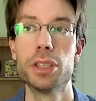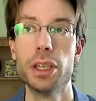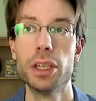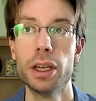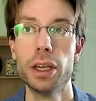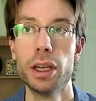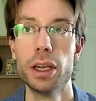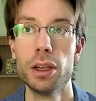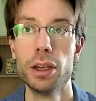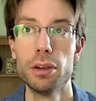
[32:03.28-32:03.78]
and
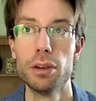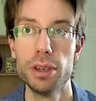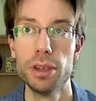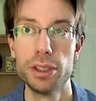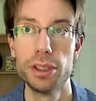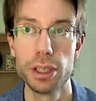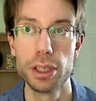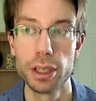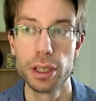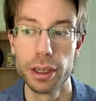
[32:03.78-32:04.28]

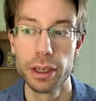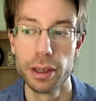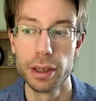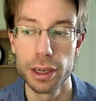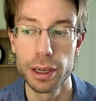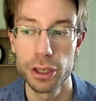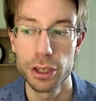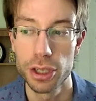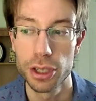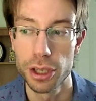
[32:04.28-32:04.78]
recently
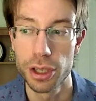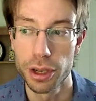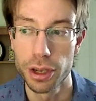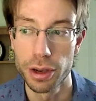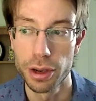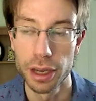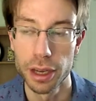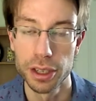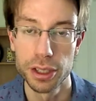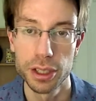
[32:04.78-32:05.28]
election in the
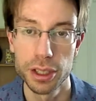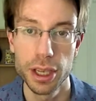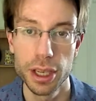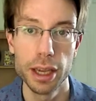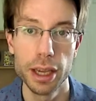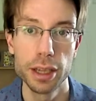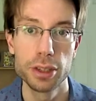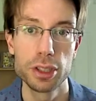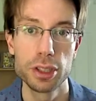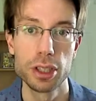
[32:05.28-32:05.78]
United
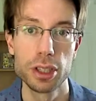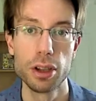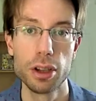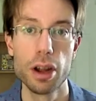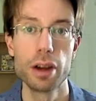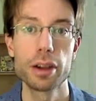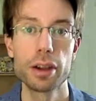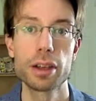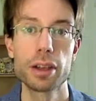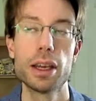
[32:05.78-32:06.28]
States and
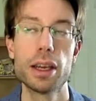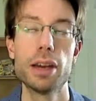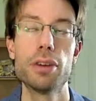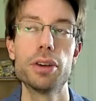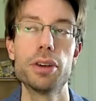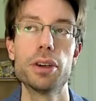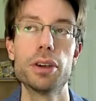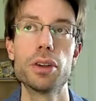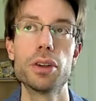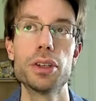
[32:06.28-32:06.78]
lockdown
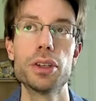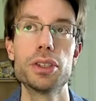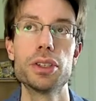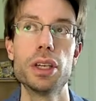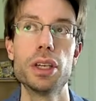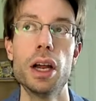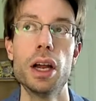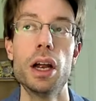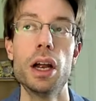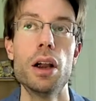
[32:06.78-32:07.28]
and all this,
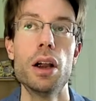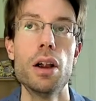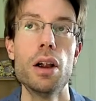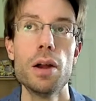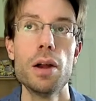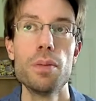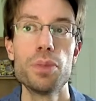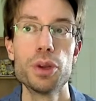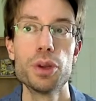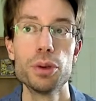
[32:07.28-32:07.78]
and
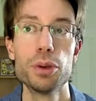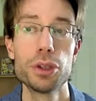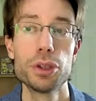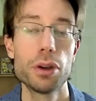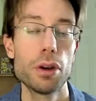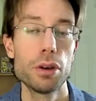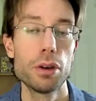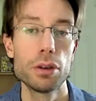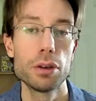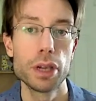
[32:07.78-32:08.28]
those
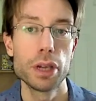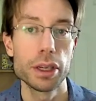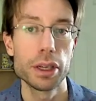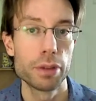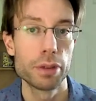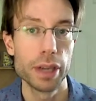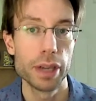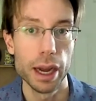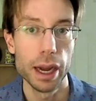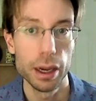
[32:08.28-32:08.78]
are all like
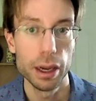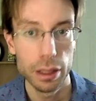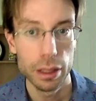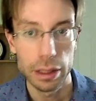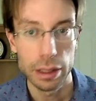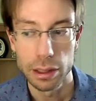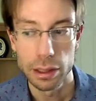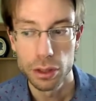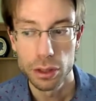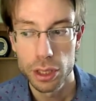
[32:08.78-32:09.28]

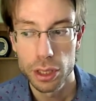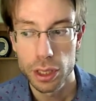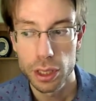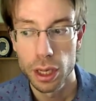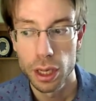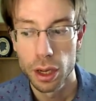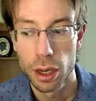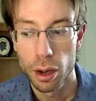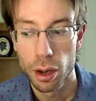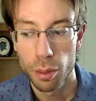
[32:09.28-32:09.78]
realities,
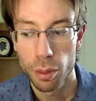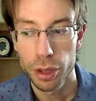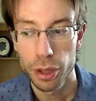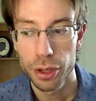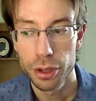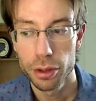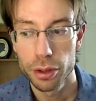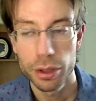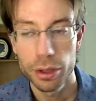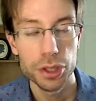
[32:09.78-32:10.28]
but
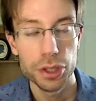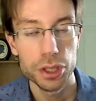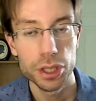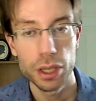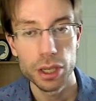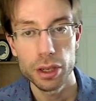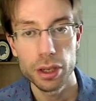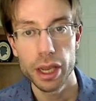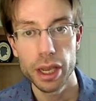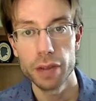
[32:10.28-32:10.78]
they don't
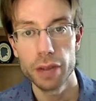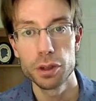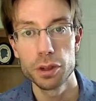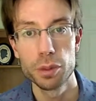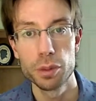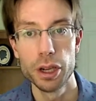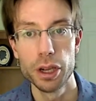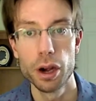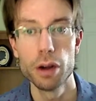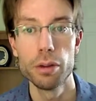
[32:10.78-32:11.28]
necessarily have to
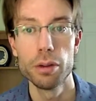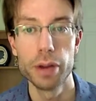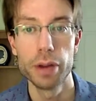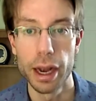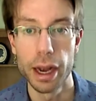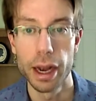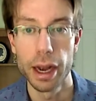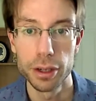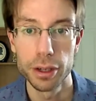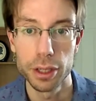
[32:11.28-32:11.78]
be our
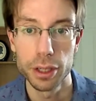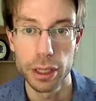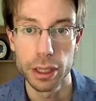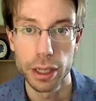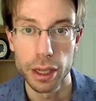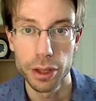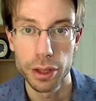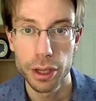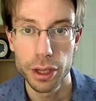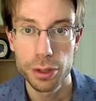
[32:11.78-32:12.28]
reality.
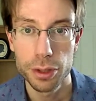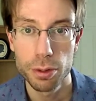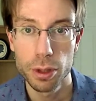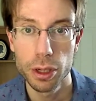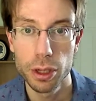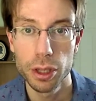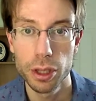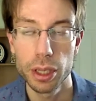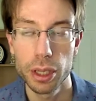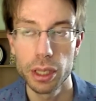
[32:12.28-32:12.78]
And that's
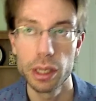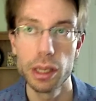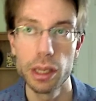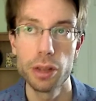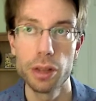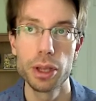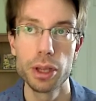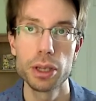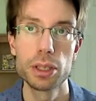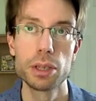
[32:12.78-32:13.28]
one of the key
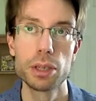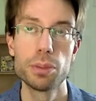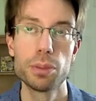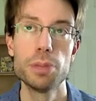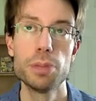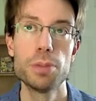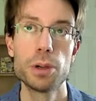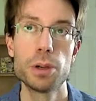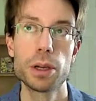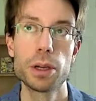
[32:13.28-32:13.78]
things that
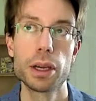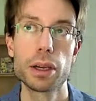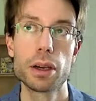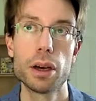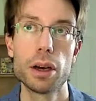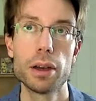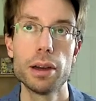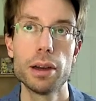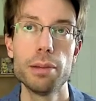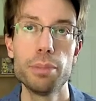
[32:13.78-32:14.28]
people get
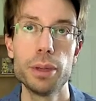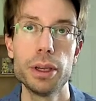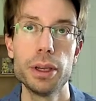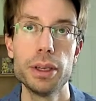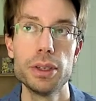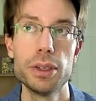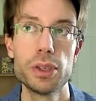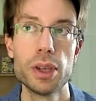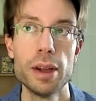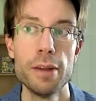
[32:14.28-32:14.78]
caught up in,
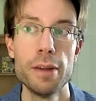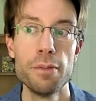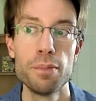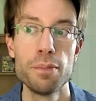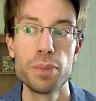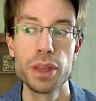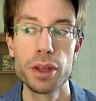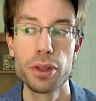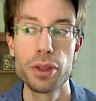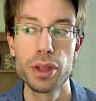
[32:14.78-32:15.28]
is
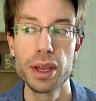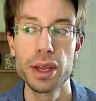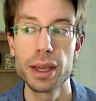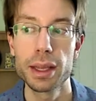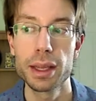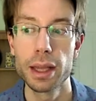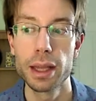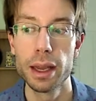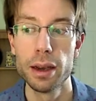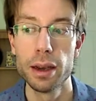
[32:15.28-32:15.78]
they think
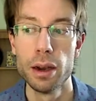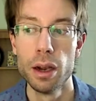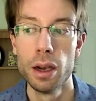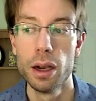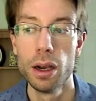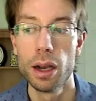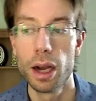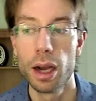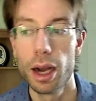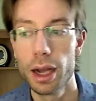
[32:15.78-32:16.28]
that
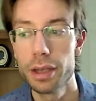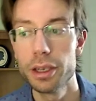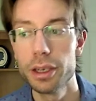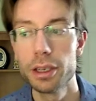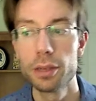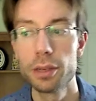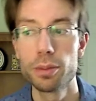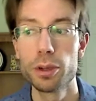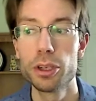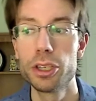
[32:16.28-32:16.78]
I need
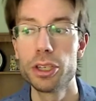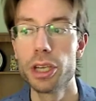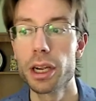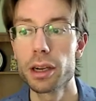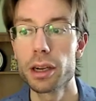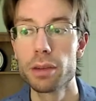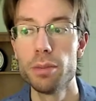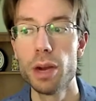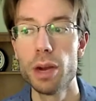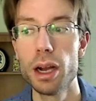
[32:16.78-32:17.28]
to
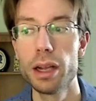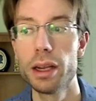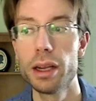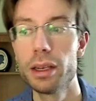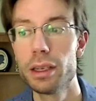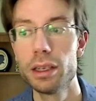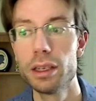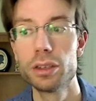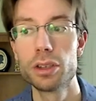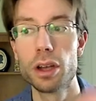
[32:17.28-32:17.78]
project my
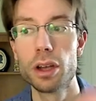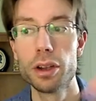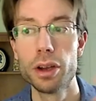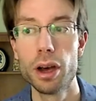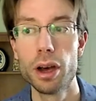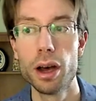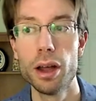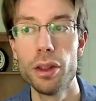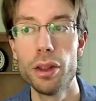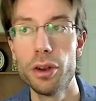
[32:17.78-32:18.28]
ideas onto
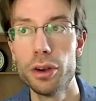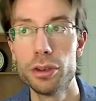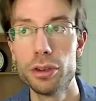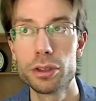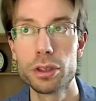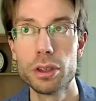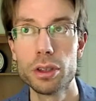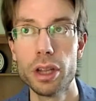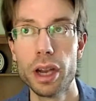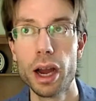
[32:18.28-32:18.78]
others
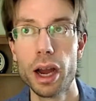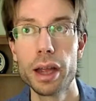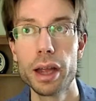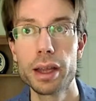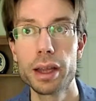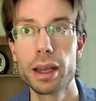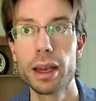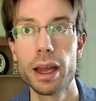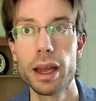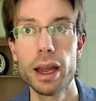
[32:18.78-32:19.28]
so that
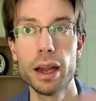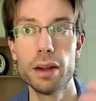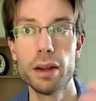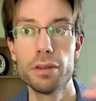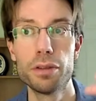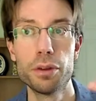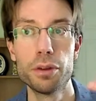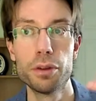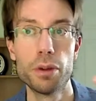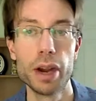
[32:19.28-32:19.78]
I can
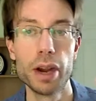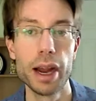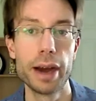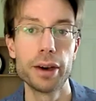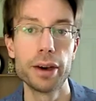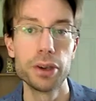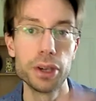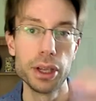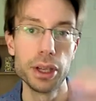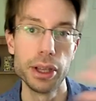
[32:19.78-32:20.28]
have the
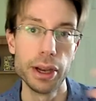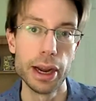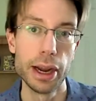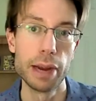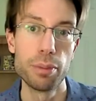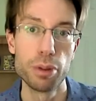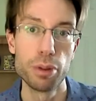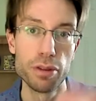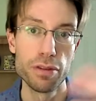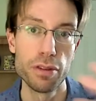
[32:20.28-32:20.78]
reality that I
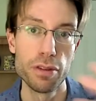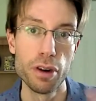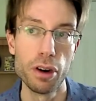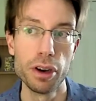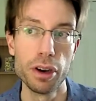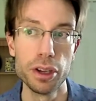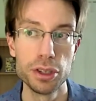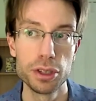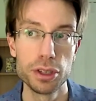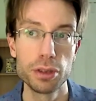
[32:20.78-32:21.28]
prefer.
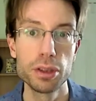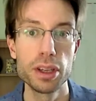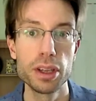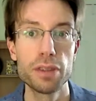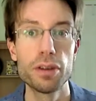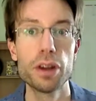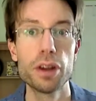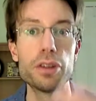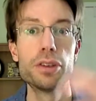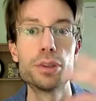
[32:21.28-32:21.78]
And it's only
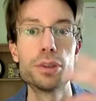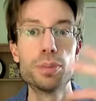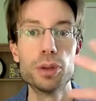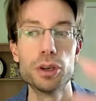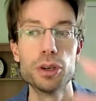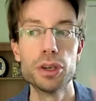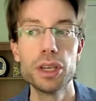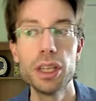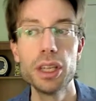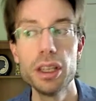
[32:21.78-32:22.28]
if others
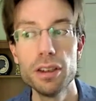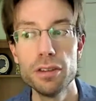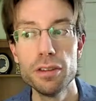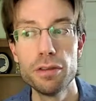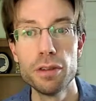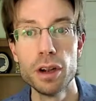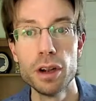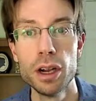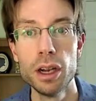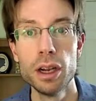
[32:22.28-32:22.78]

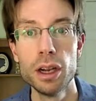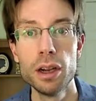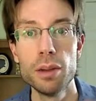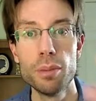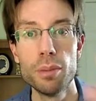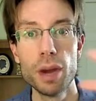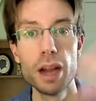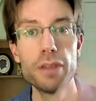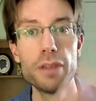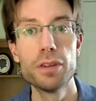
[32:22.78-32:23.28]
believe
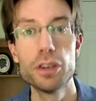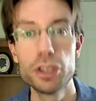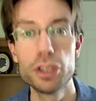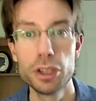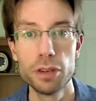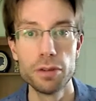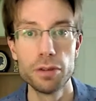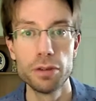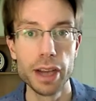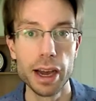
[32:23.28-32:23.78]
my version
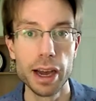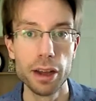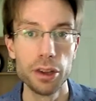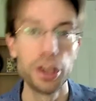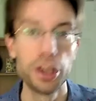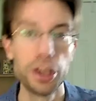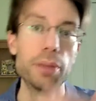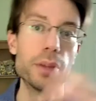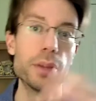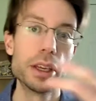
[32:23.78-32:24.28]
of
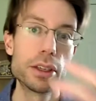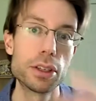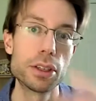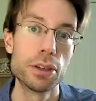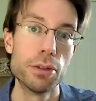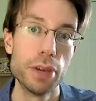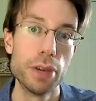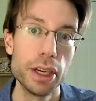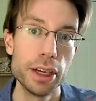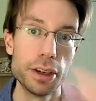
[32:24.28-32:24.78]
reality that makes
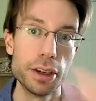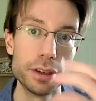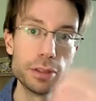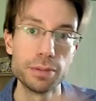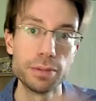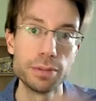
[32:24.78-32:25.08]
it real.